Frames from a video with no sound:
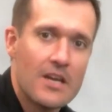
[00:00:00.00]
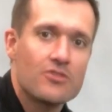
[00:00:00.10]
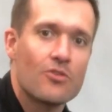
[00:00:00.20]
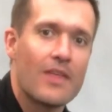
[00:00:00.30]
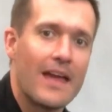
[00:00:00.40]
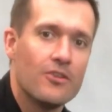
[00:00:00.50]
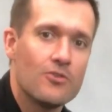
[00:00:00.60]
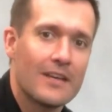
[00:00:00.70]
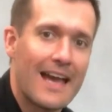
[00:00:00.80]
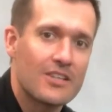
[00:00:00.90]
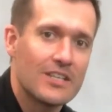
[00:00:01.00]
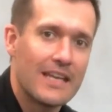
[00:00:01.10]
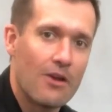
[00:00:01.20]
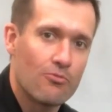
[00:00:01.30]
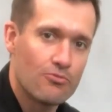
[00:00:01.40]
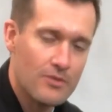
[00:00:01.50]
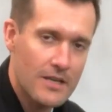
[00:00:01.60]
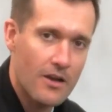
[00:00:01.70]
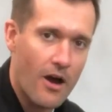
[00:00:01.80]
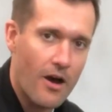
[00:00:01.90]
so that you can actually get
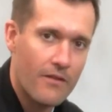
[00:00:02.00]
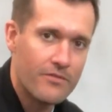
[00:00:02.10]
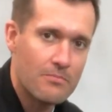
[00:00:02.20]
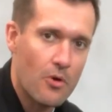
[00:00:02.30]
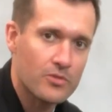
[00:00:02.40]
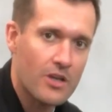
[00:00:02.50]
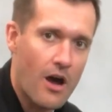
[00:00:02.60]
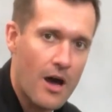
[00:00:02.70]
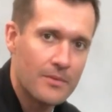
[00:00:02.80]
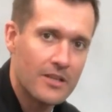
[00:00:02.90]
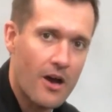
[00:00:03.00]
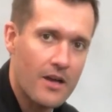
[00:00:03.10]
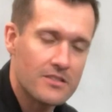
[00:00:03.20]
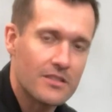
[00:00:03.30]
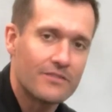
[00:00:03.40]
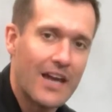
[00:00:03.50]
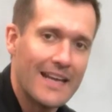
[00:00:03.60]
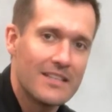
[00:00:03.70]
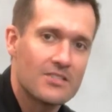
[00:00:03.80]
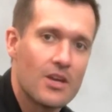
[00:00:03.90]
rid of the most common causes of
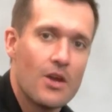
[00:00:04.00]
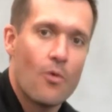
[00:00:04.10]
tightness